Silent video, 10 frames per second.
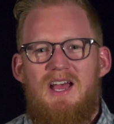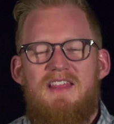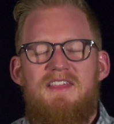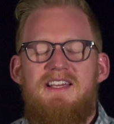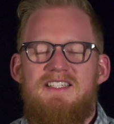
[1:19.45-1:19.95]
I
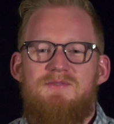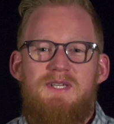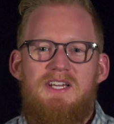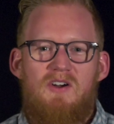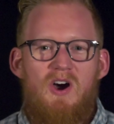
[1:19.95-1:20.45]
think as
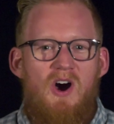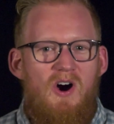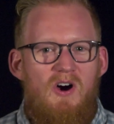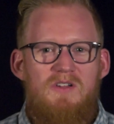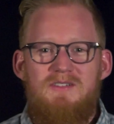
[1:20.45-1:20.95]
we are
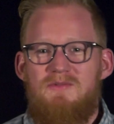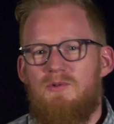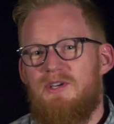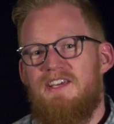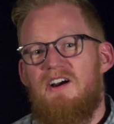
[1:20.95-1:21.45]
all
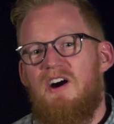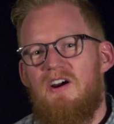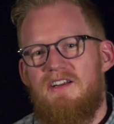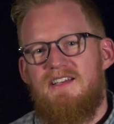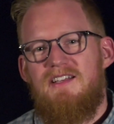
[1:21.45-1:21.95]
working
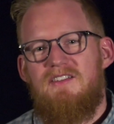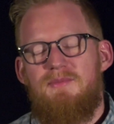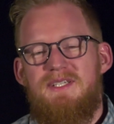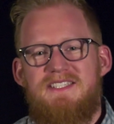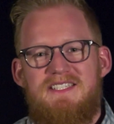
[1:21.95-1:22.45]
hard to
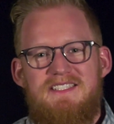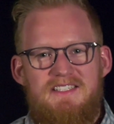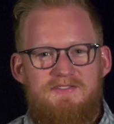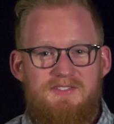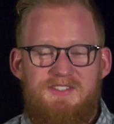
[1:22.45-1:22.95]
be
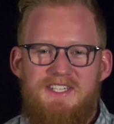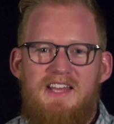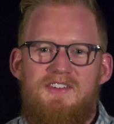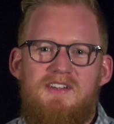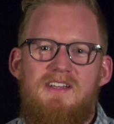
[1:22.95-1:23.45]
successful
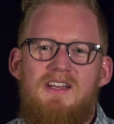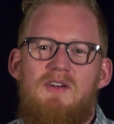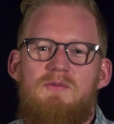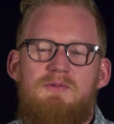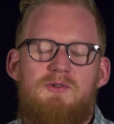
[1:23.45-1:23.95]
together,
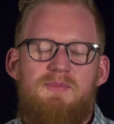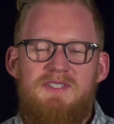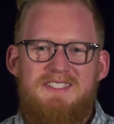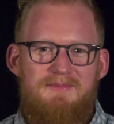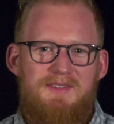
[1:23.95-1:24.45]
we will
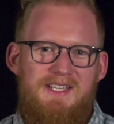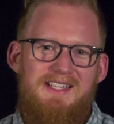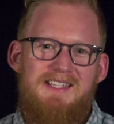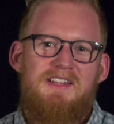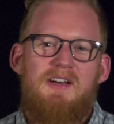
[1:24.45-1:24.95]
build
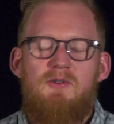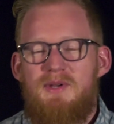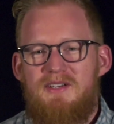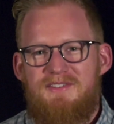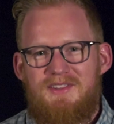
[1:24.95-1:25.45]
something that will
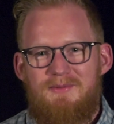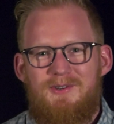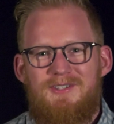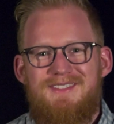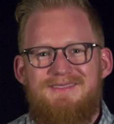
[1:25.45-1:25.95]
benefit the
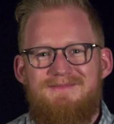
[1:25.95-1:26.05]
world.